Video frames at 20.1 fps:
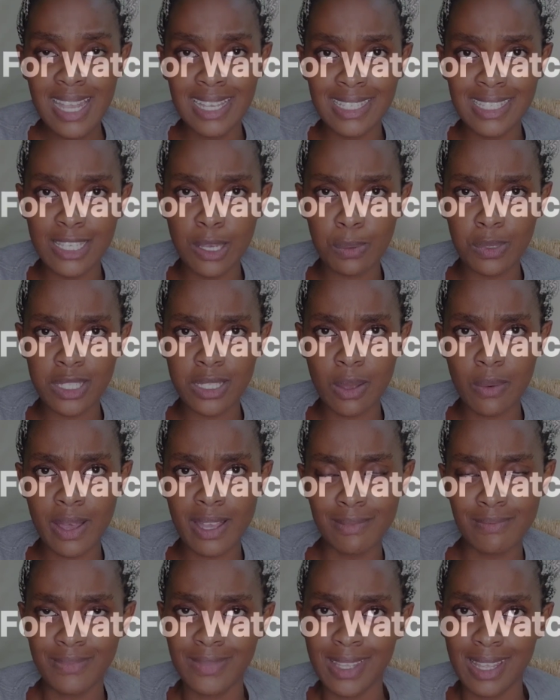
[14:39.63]
Sawa
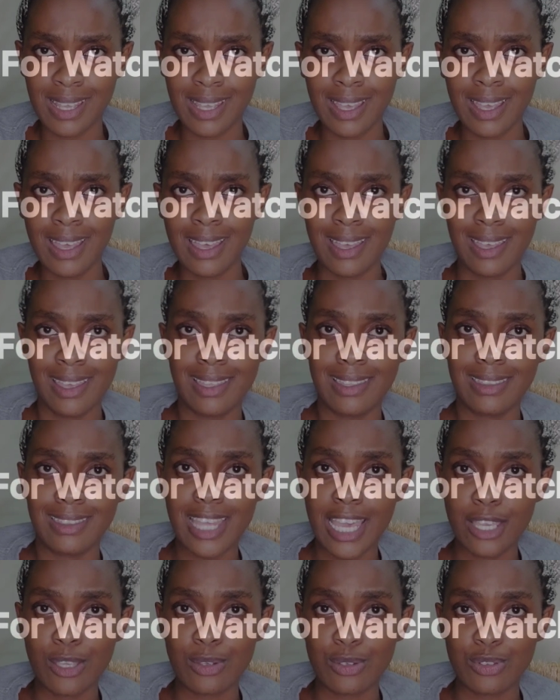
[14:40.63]
sawa.
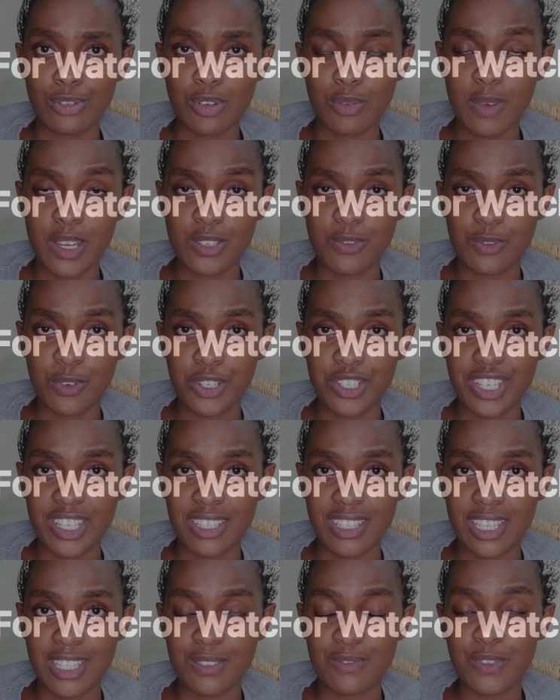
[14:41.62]
Thank you so much for
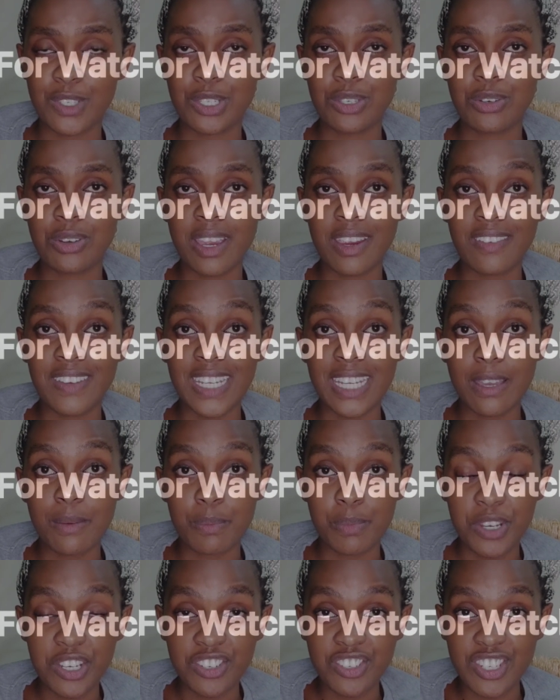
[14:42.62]
watching this video. I really
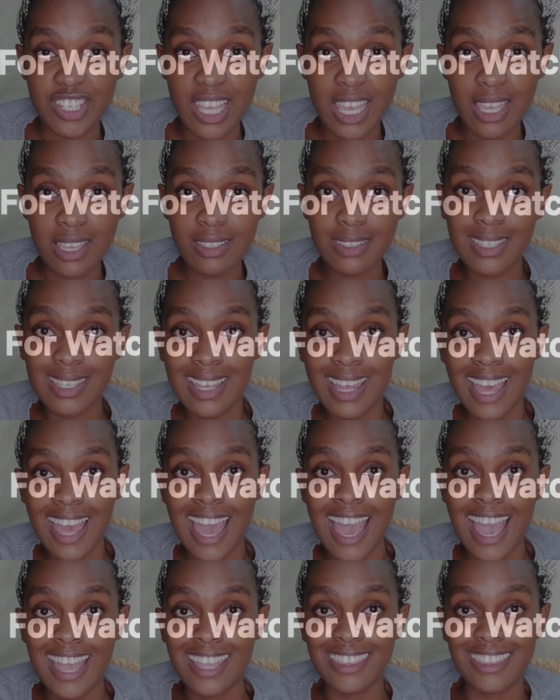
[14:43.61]
appreciate
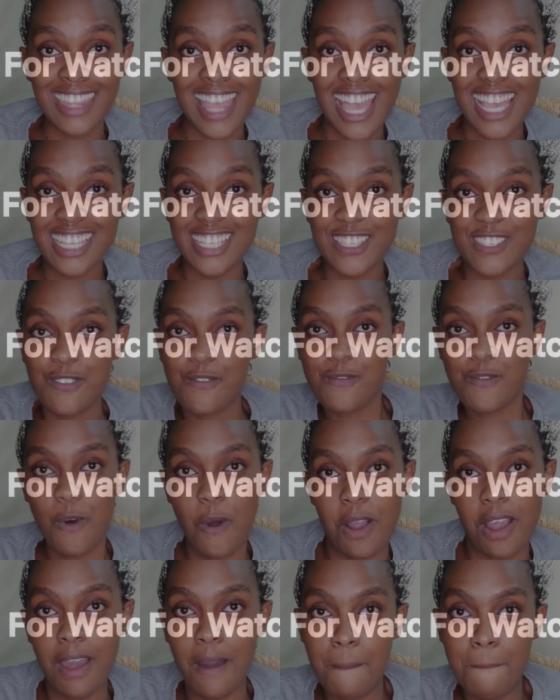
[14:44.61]
Thanks for
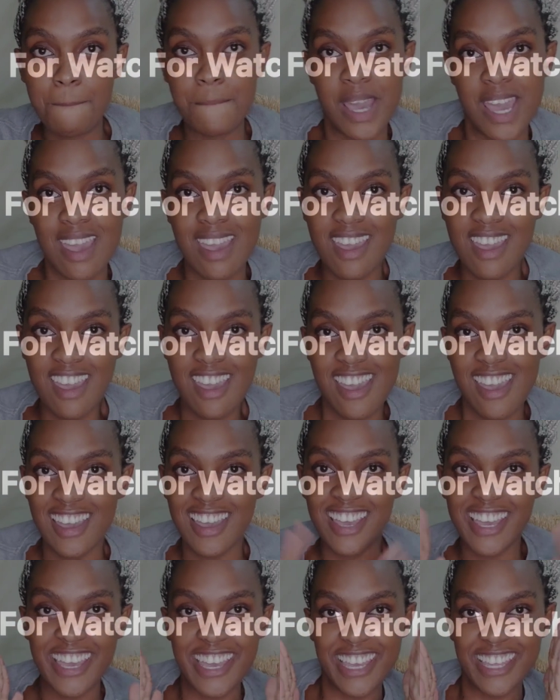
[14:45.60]

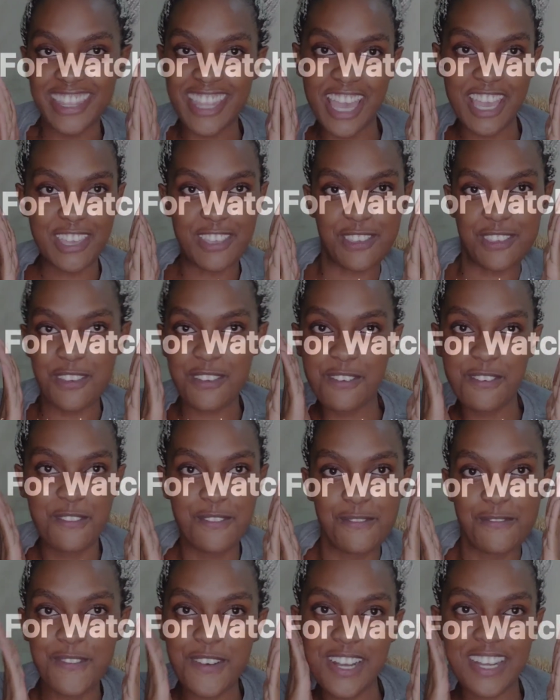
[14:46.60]
coming. Thank
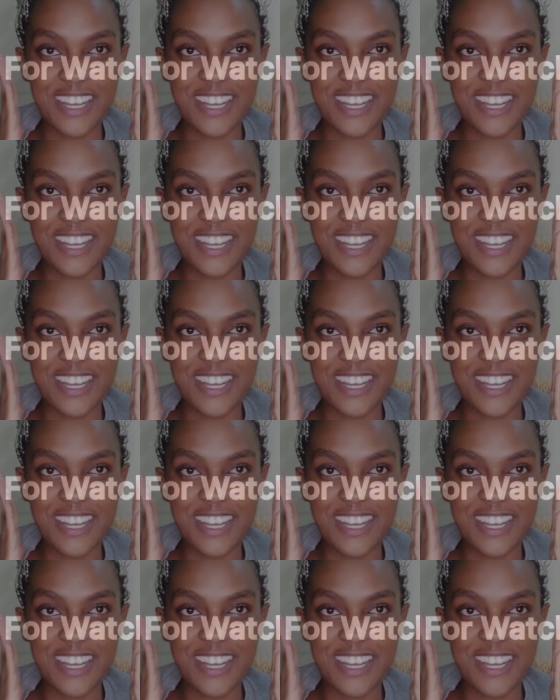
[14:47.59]
you for